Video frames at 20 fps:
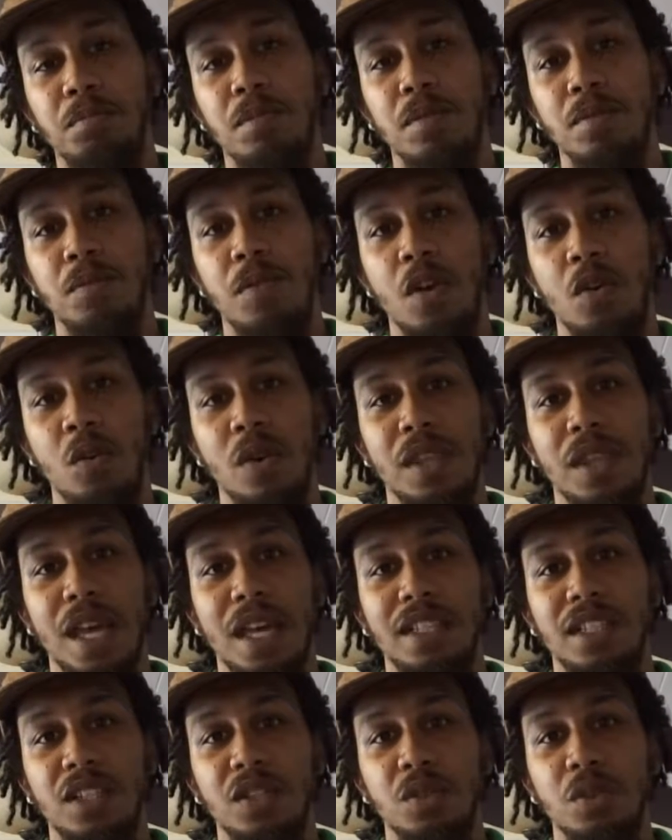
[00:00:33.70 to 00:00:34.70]
Knowing
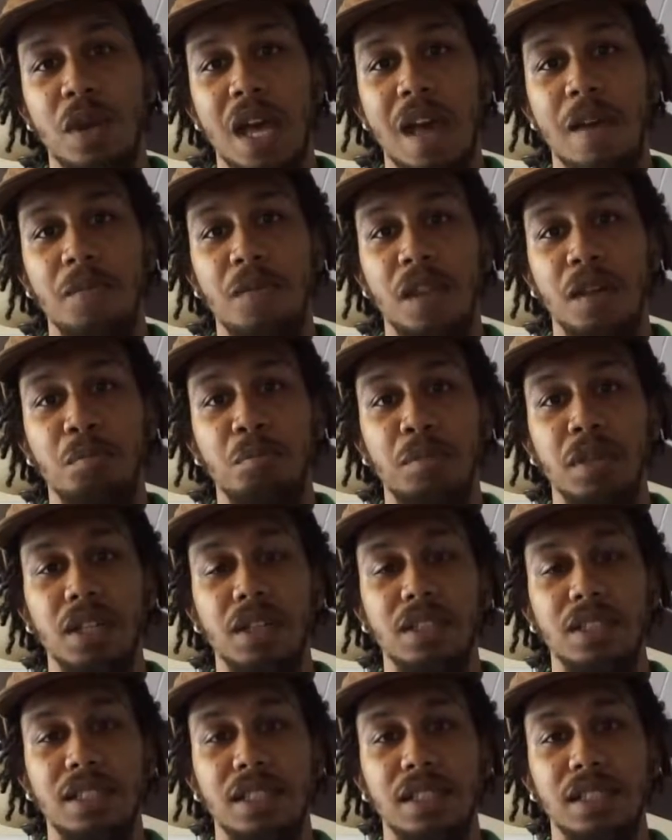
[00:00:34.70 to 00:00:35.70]
that you have the
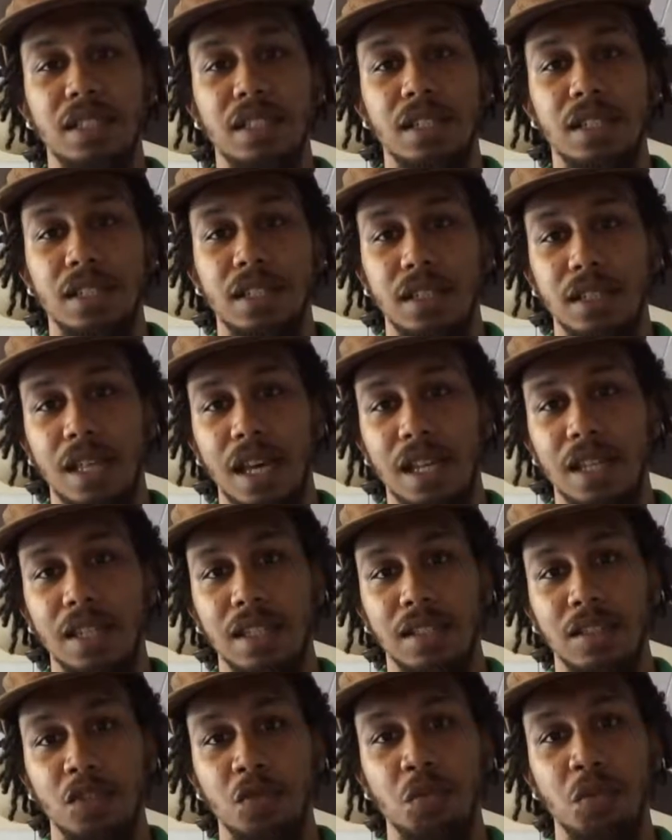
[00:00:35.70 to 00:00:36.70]
ability that
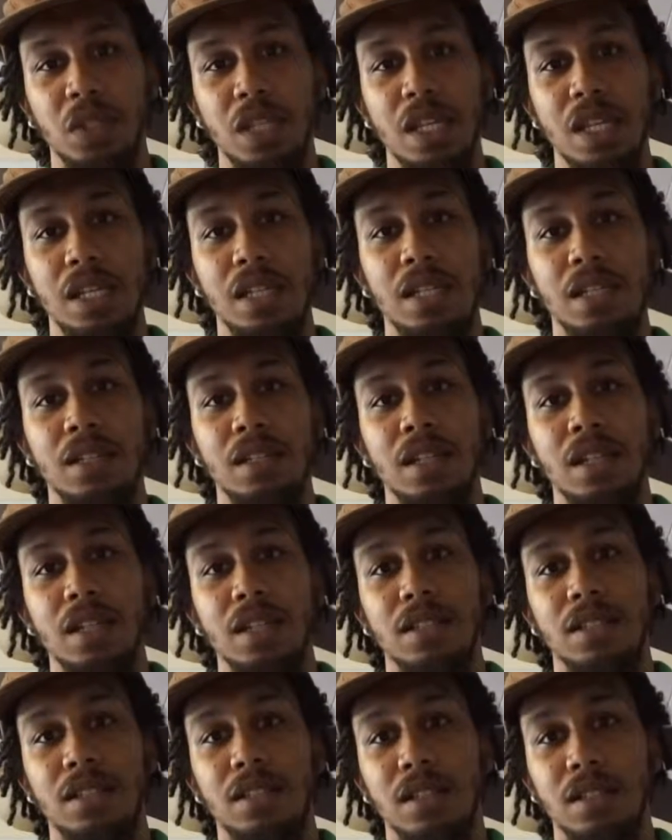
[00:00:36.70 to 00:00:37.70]
you need
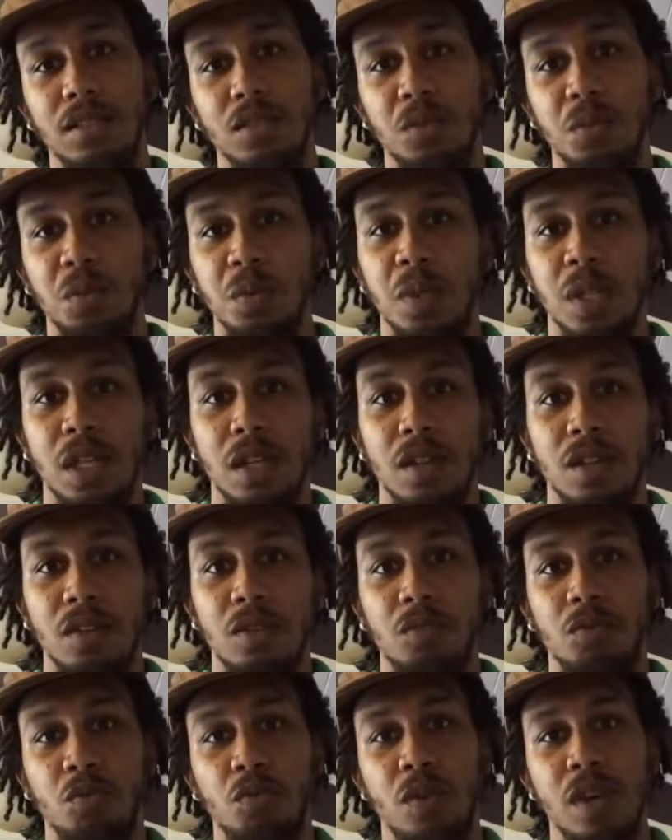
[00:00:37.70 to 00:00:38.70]
to
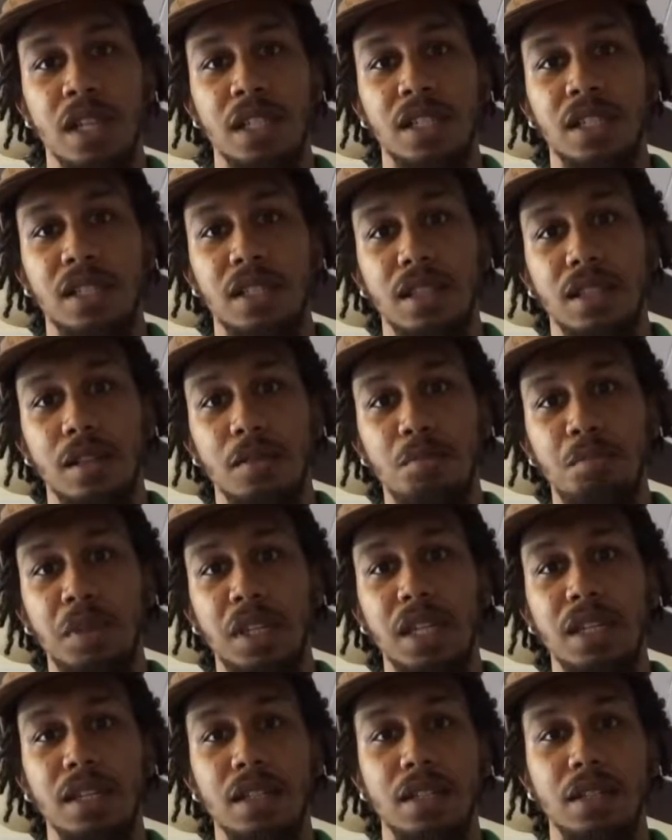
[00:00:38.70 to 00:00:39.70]
reach the
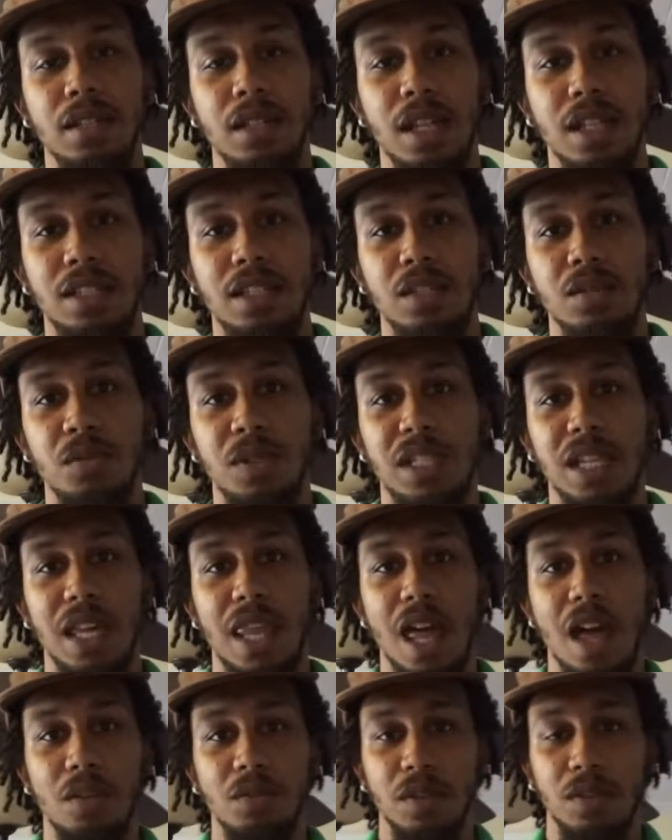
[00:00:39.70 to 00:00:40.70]
peak that you set
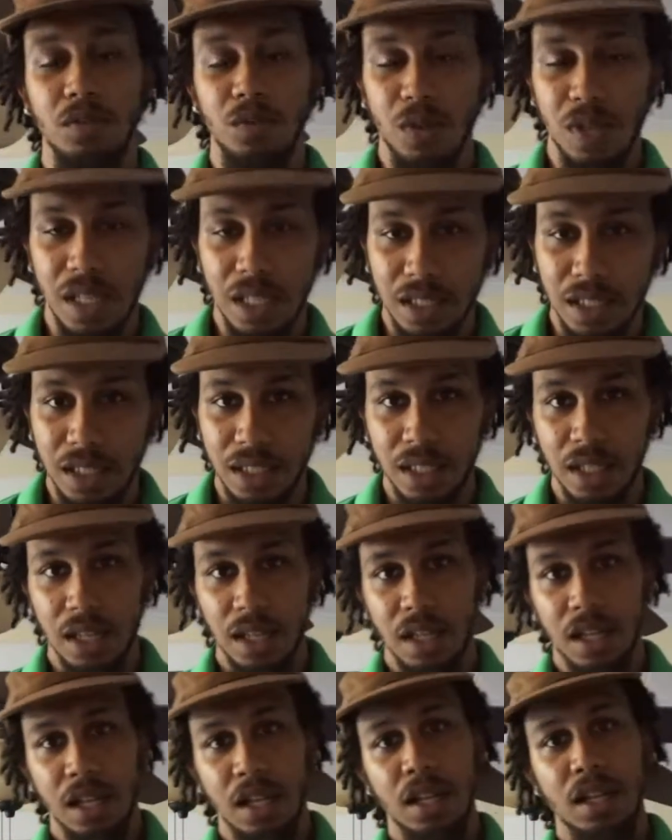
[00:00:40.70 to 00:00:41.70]
out to reach.
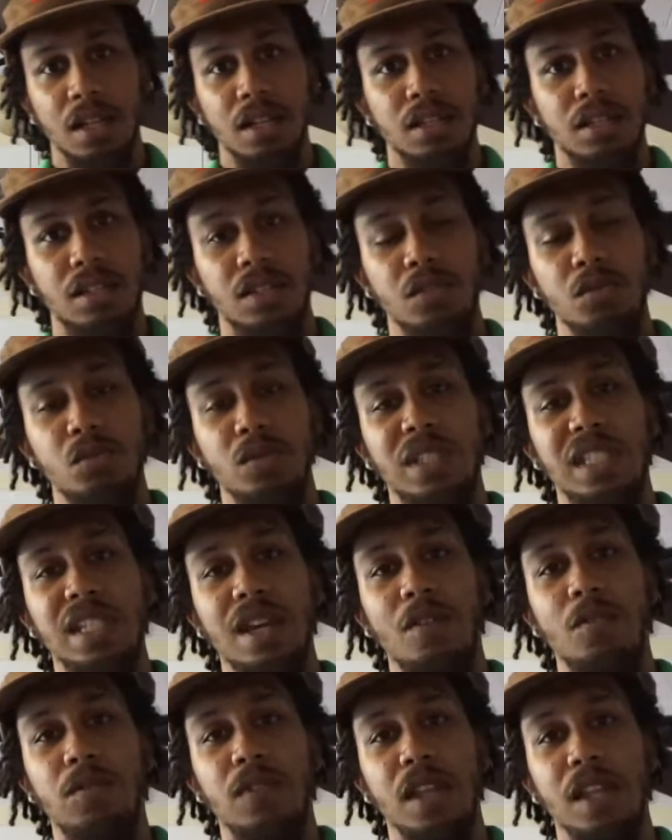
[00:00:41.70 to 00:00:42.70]
Two,
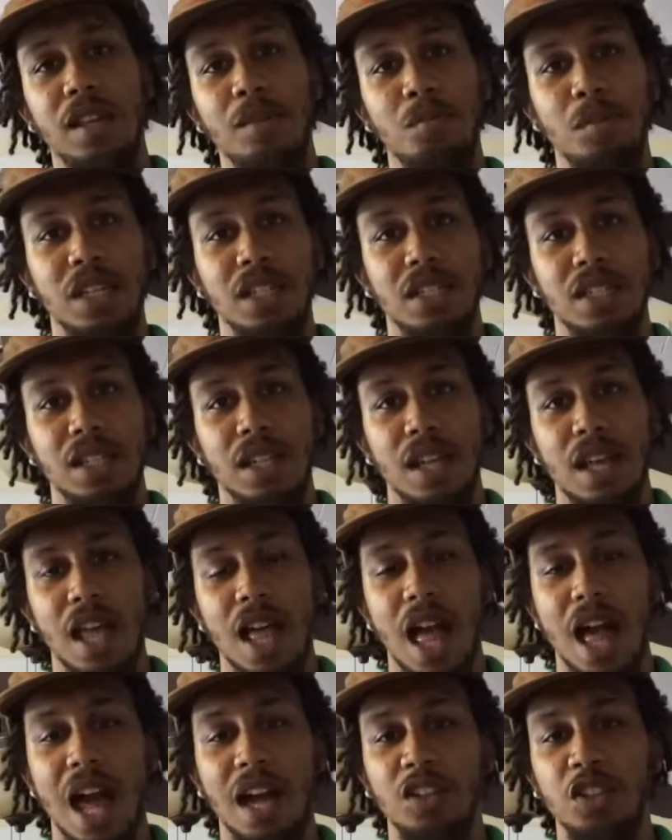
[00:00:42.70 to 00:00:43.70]
self-image,
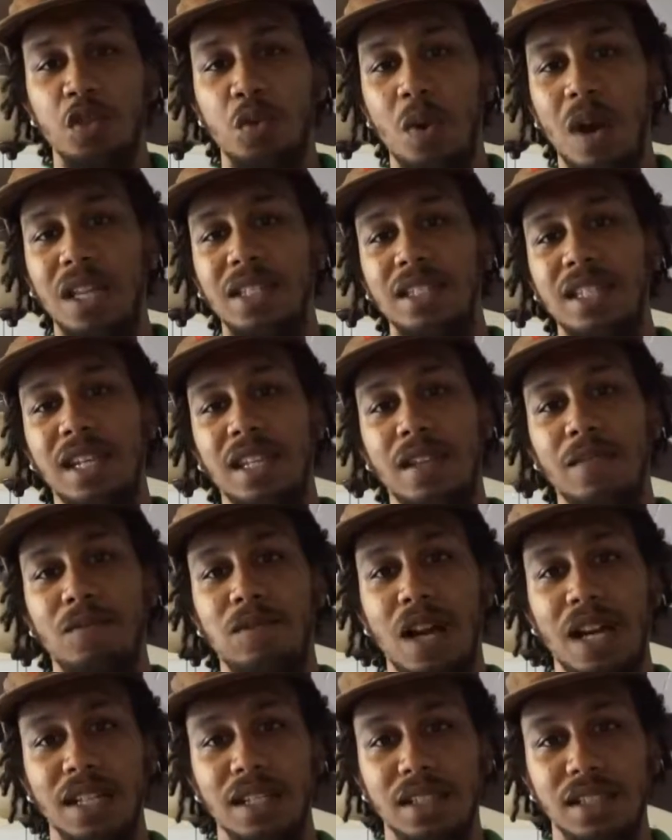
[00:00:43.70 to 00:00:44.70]
how you
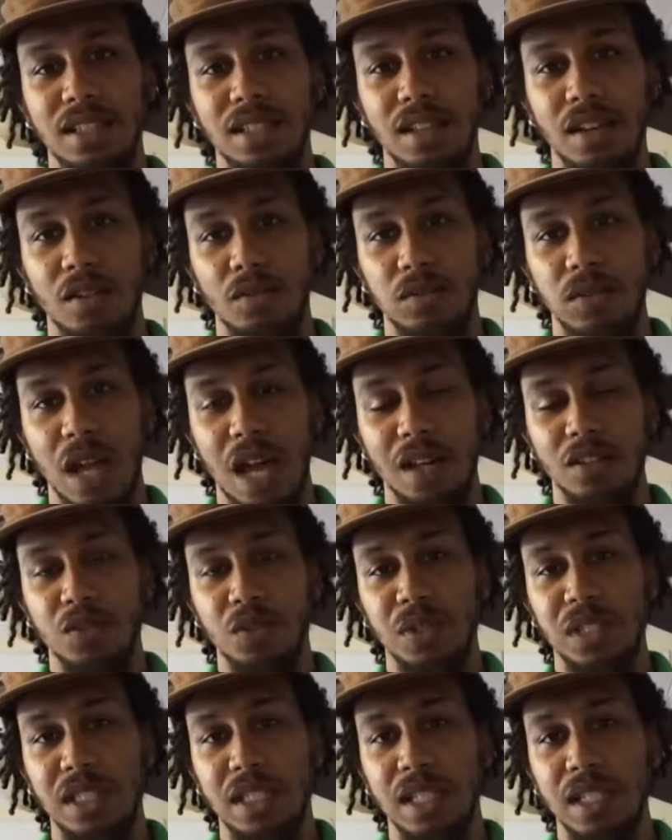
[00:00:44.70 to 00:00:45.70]
identify yourself, how you
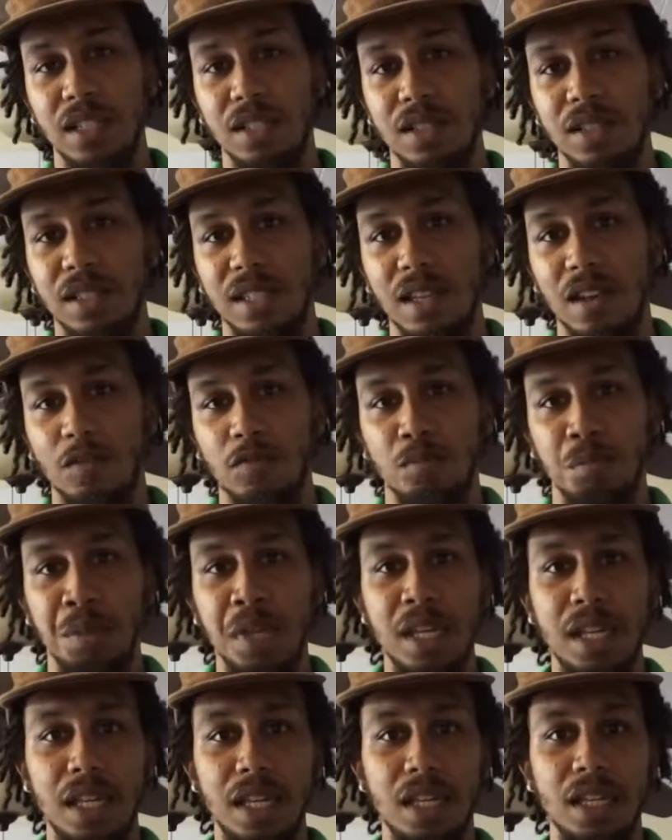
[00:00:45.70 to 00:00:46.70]
see yourself
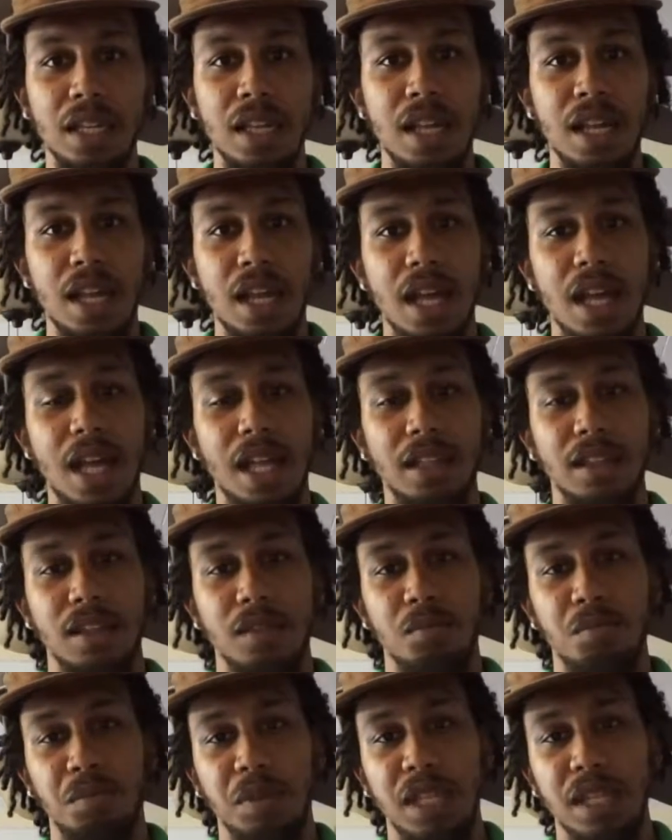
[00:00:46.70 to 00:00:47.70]
being at
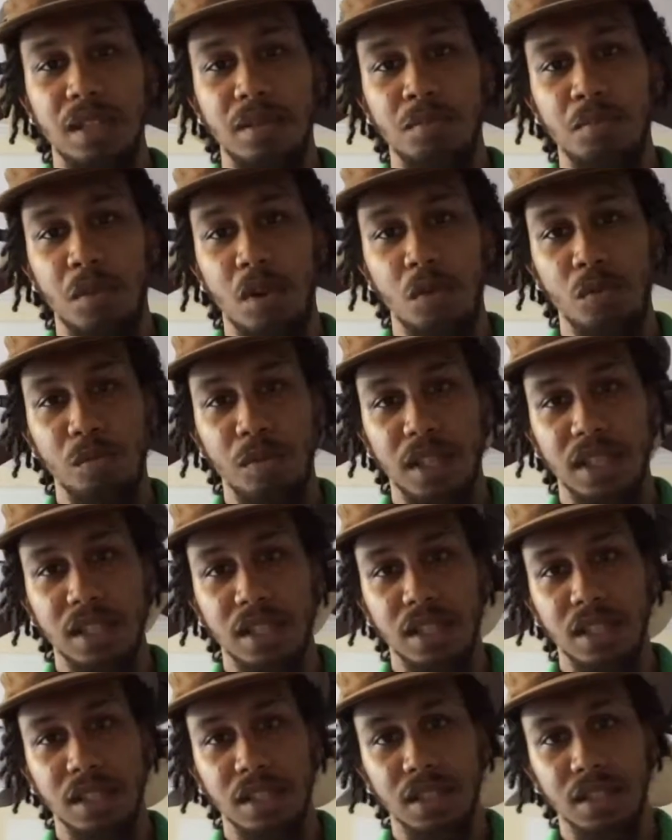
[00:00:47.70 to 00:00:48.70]
the peak moment
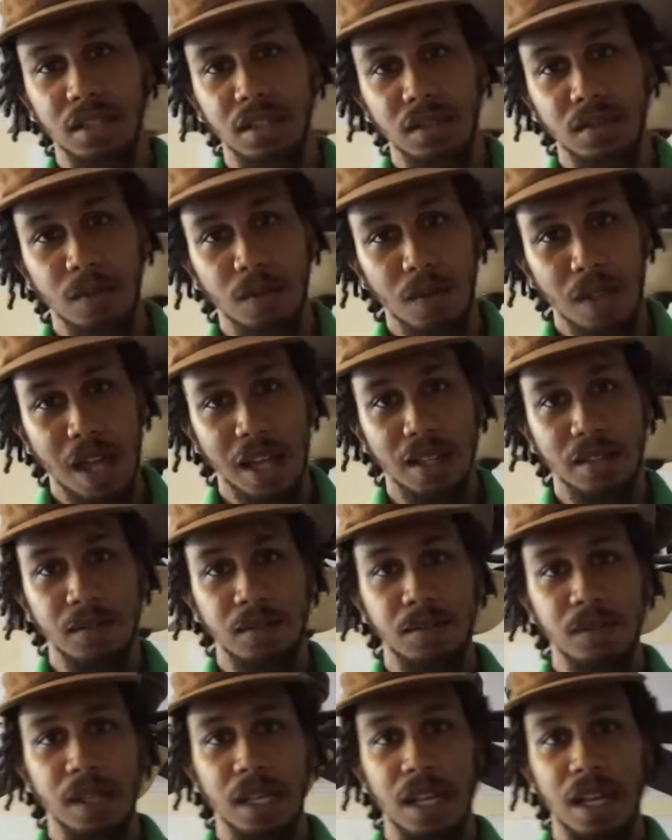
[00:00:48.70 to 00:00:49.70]
in your
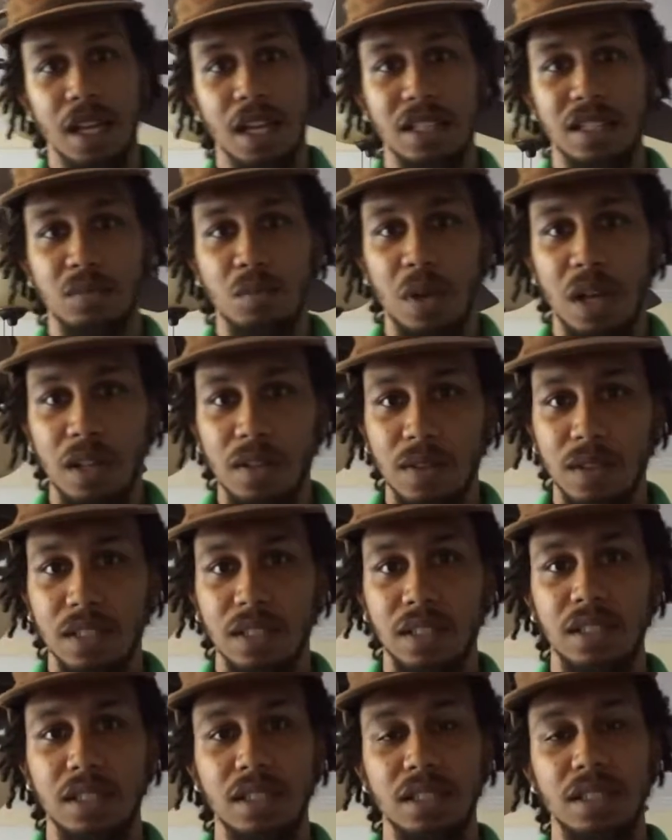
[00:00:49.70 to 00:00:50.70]
life, as well
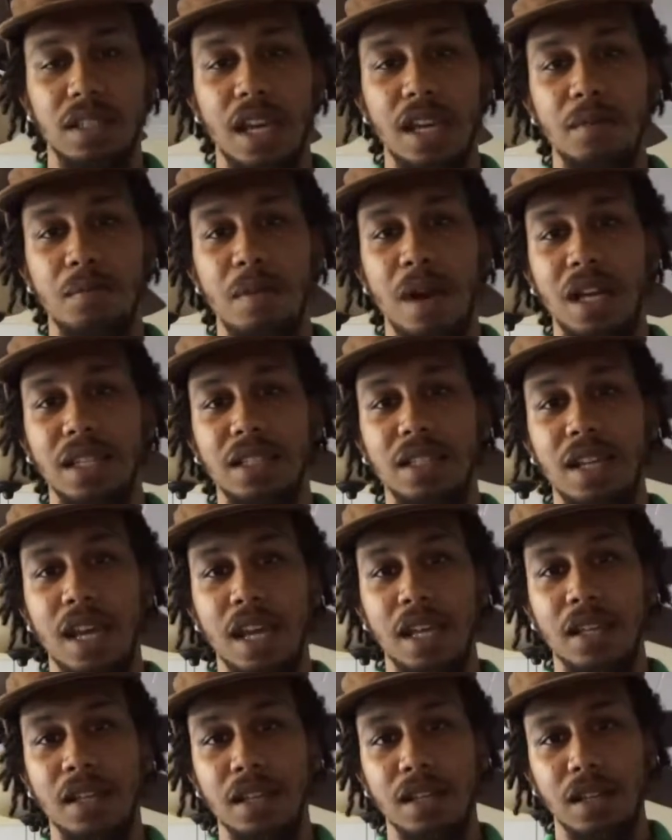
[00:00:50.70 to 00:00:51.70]
as the day-by-day